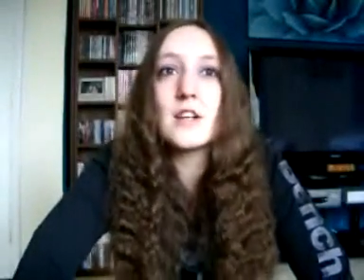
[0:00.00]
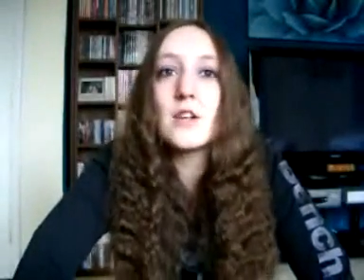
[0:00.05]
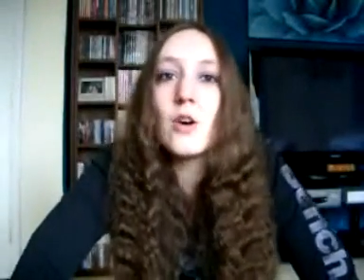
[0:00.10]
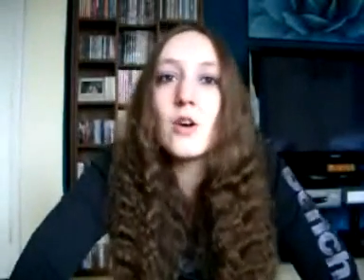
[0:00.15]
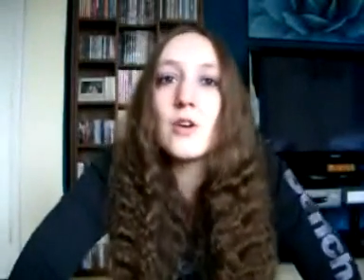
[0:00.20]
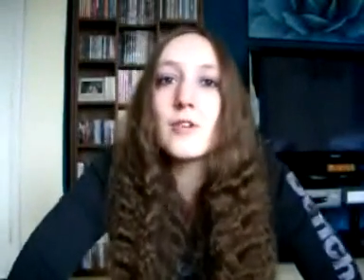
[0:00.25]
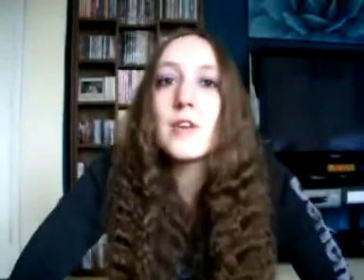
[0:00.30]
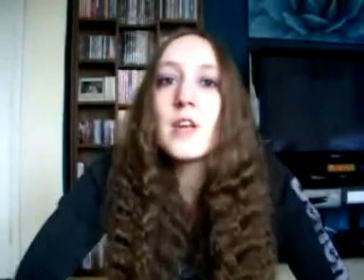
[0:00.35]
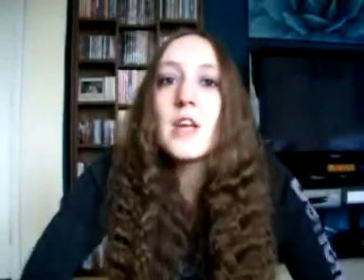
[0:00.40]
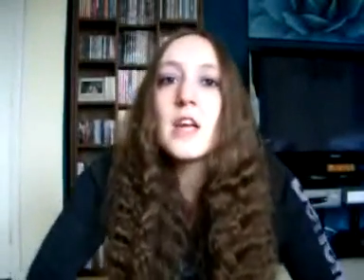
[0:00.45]
Like, a
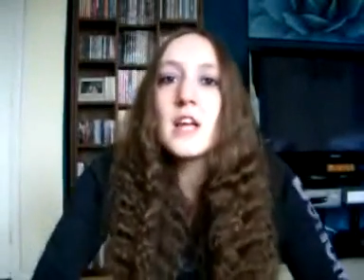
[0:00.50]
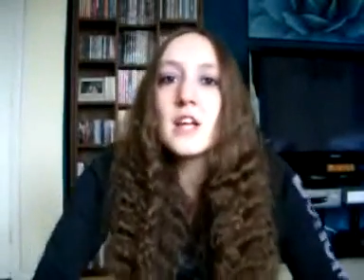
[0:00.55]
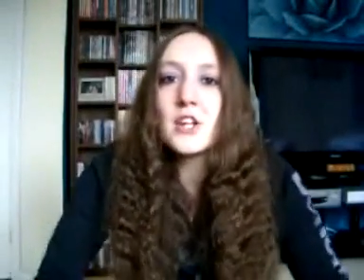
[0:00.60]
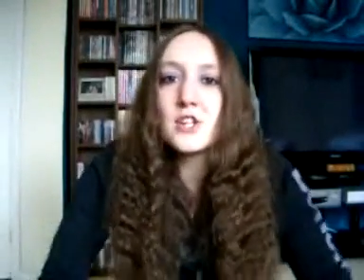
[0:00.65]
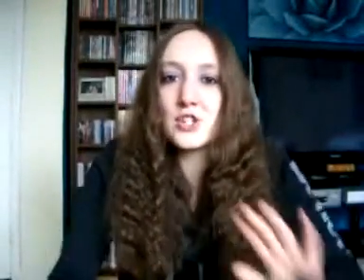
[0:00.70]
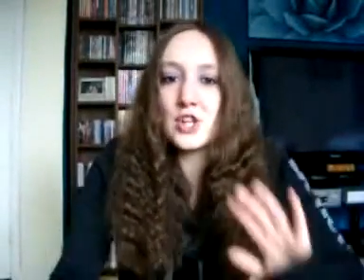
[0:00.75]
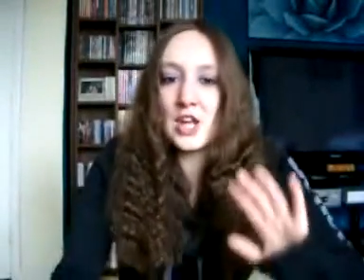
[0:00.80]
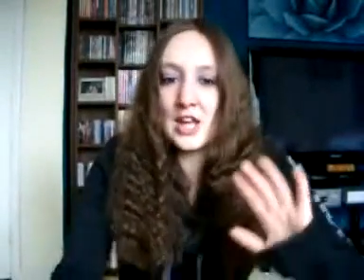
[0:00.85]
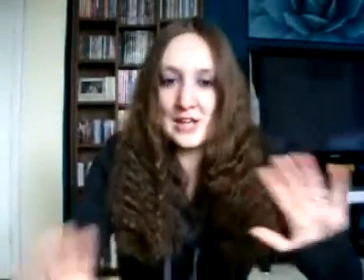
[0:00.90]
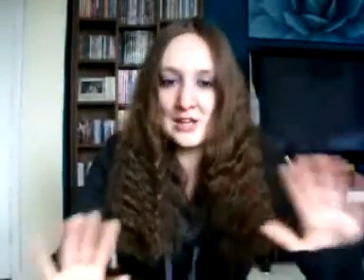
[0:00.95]
lot of
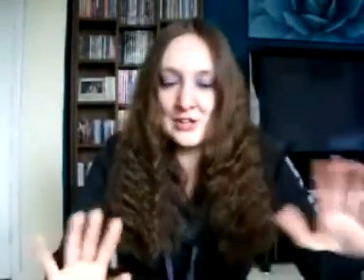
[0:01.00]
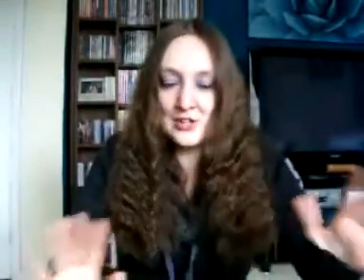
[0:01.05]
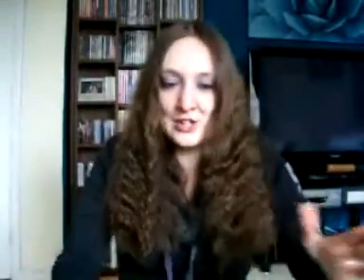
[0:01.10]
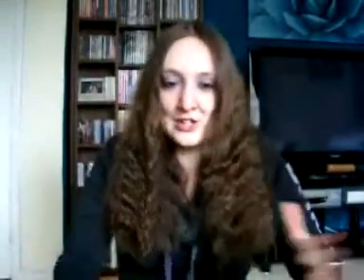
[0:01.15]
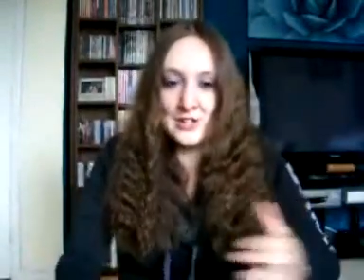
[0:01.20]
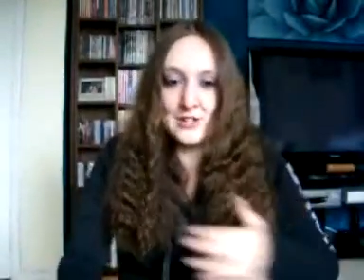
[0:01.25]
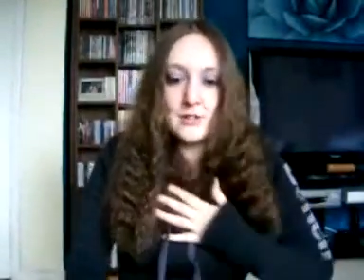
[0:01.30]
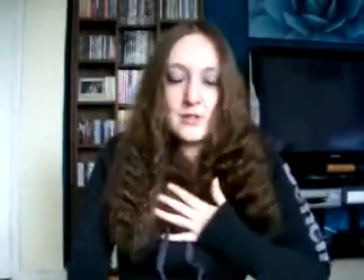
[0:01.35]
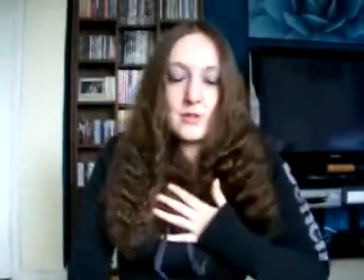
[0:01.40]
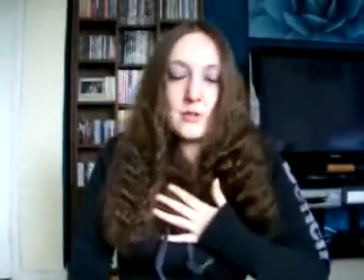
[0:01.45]

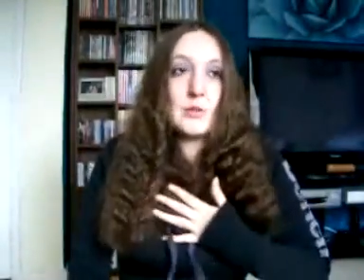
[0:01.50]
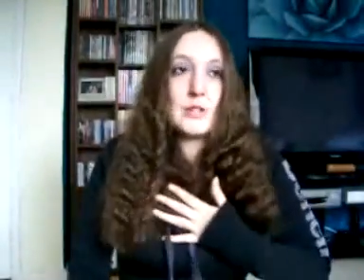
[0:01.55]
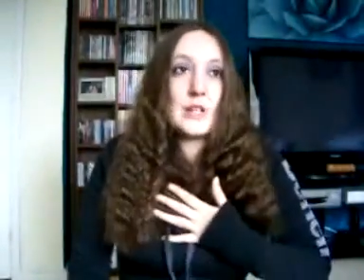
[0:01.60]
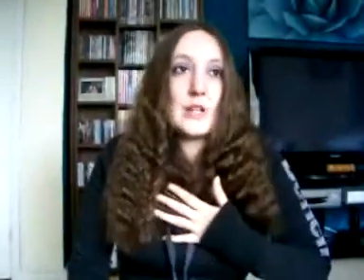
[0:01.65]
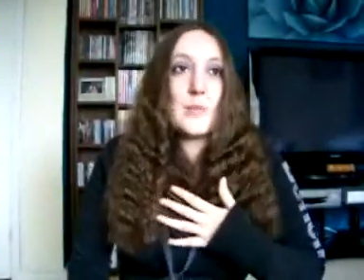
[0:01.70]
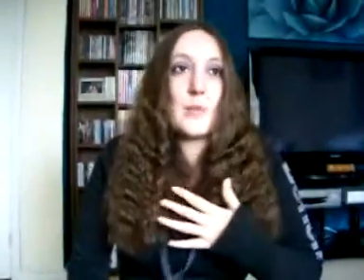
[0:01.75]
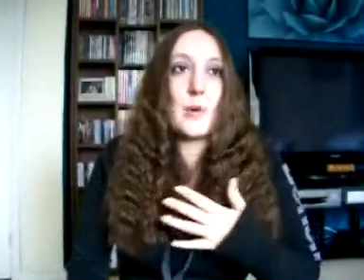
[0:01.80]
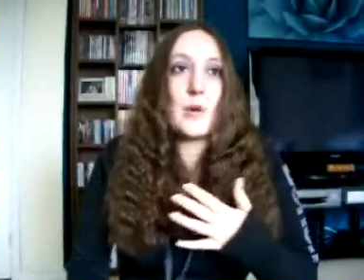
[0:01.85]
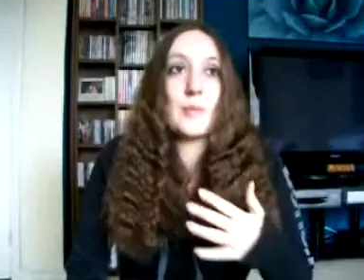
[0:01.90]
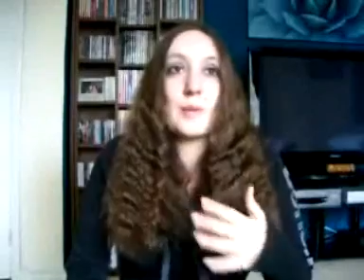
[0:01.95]
changes,
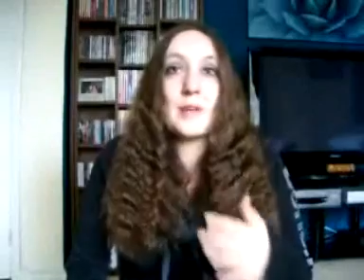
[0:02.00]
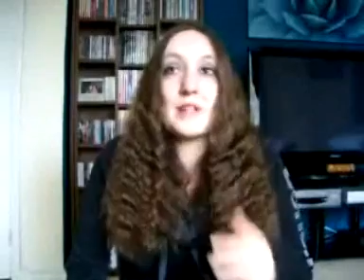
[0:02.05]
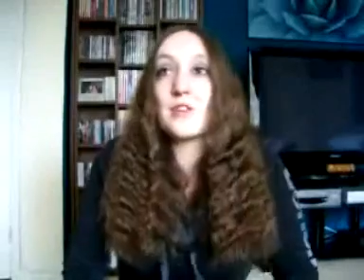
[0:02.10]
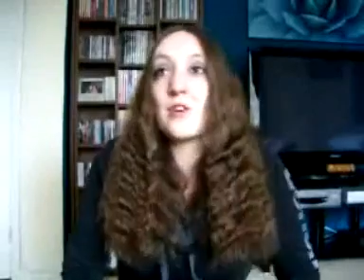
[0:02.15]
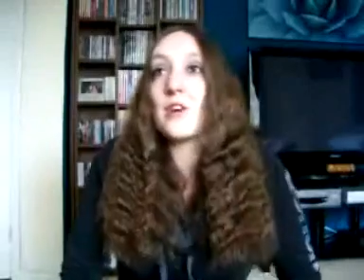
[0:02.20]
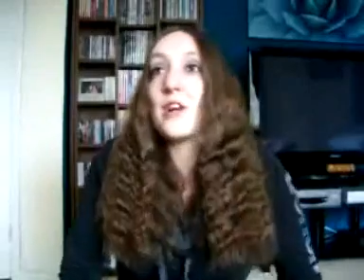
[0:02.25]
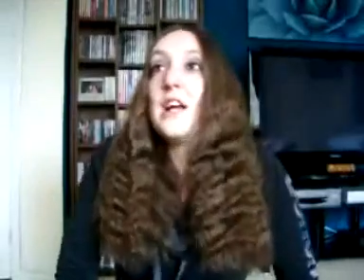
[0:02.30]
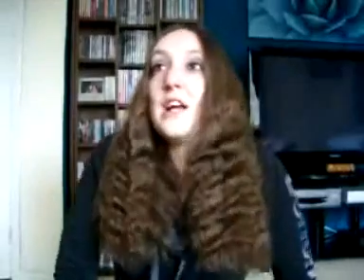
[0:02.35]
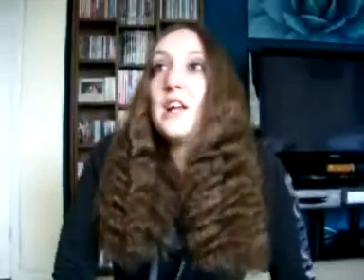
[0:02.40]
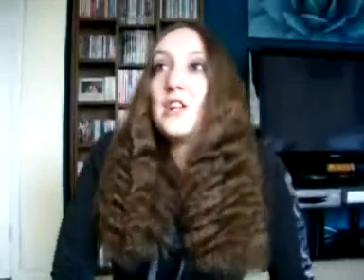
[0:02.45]
oh dear, pardon
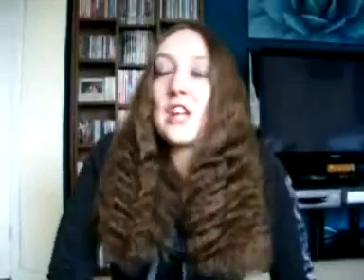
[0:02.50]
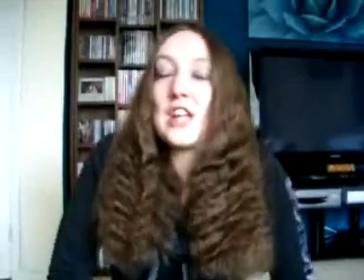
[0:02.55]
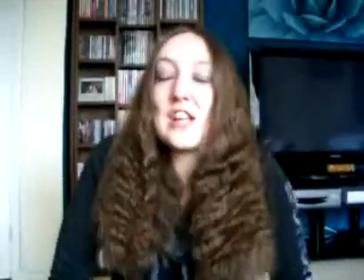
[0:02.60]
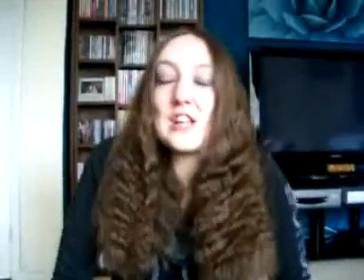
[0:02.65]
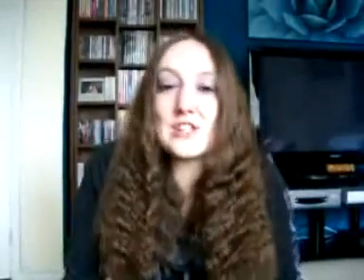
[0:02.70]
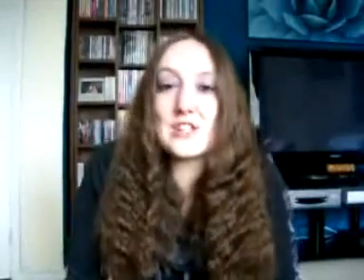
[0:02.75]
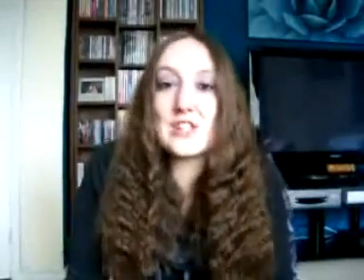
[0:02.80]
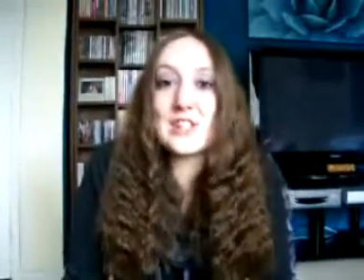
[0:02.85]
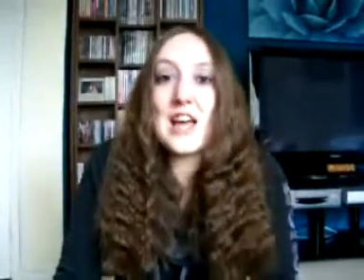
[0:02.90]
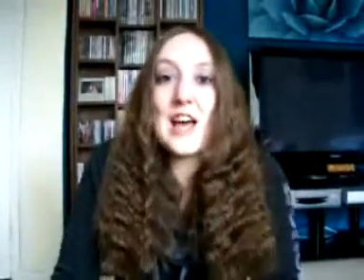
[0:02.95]
me, sorry,
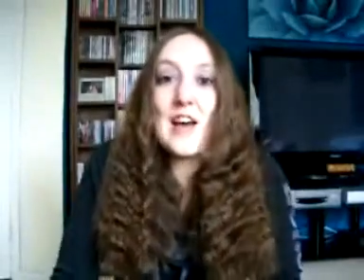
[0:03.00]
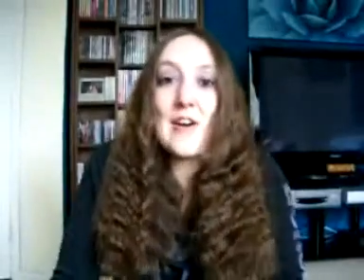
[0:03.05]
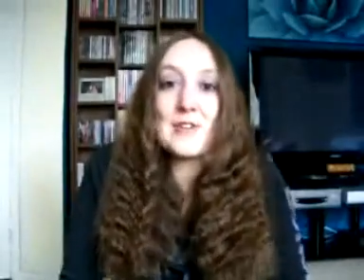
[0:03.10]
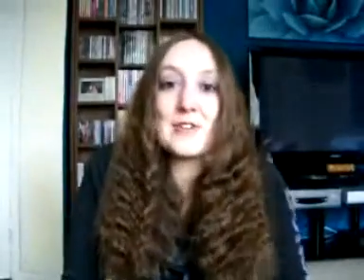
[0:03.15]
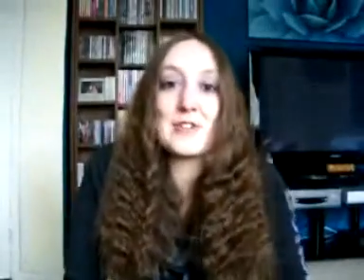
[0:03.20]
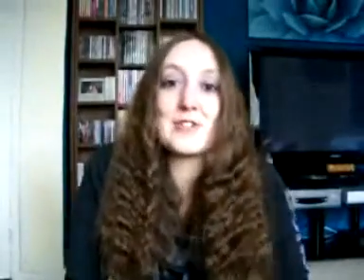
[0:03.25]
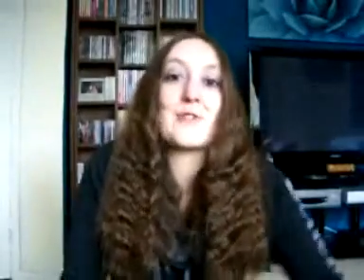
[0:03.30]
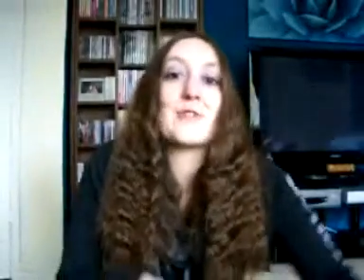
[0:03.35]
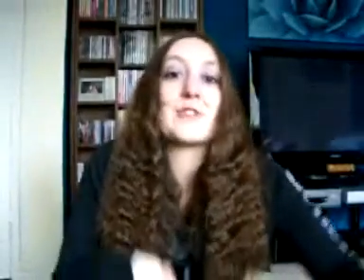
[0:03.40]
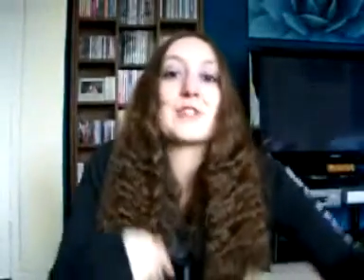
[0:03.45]
changes in
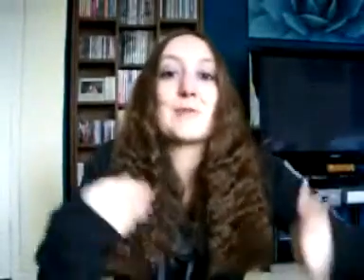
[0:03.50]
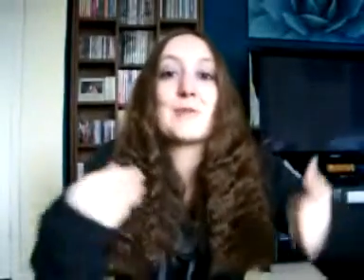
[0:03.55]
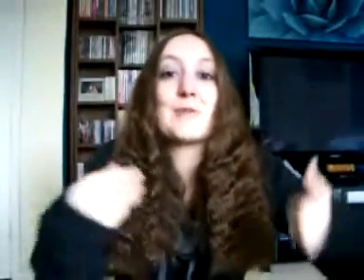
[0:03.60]
characters,